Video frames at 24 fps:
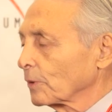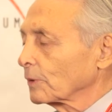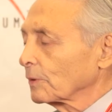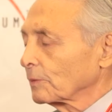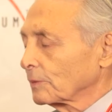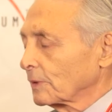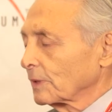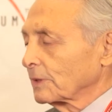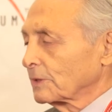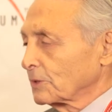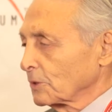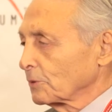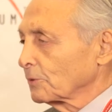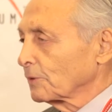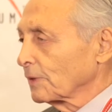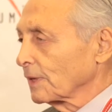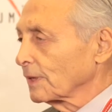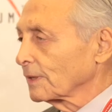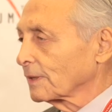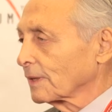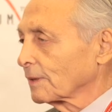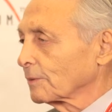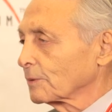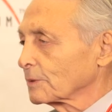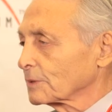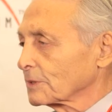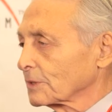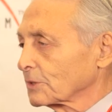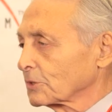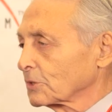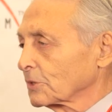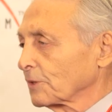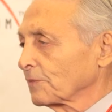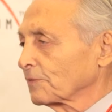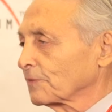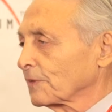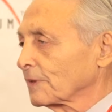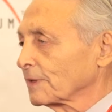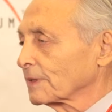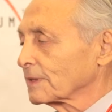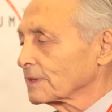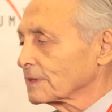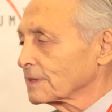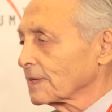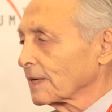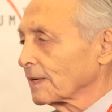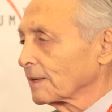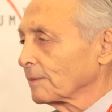Did you think there was a shift in the
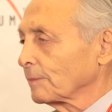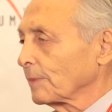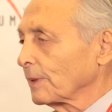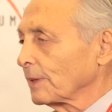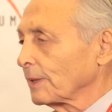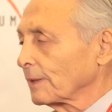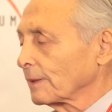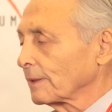sentiment?